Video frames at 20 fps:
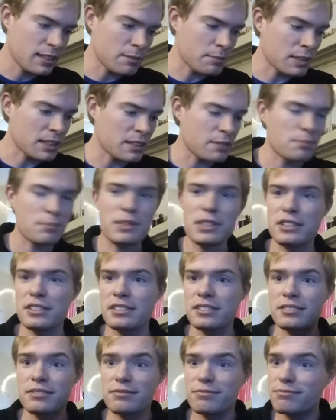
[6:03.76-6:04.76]
like my
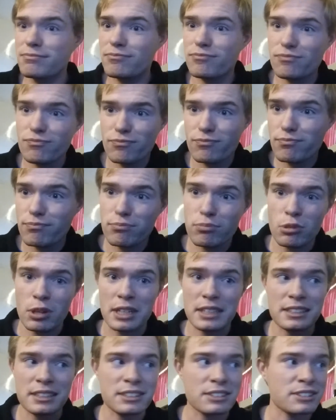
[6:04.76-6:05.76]
computer
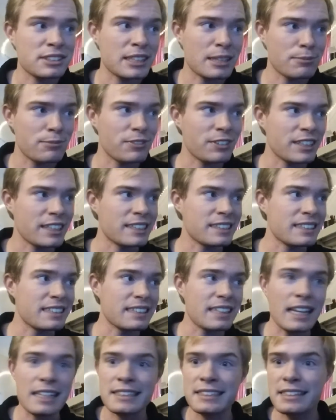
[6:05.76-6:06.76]
breaks or something, and
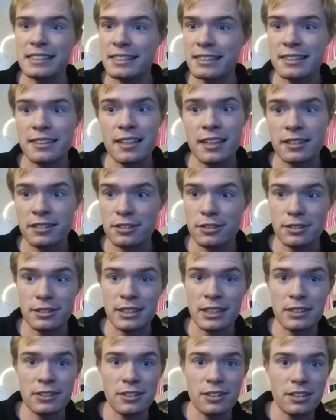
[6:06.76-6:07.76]
then that's not
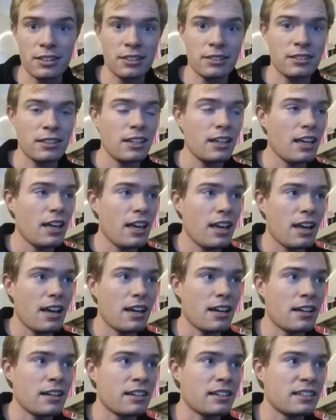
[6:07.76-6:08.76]
good at all.
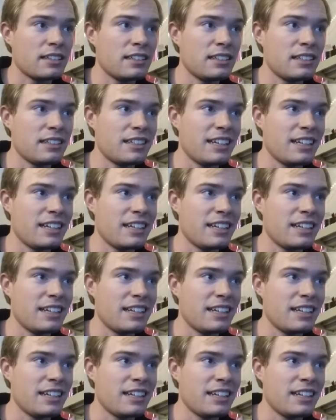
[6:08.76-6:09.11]
Uh,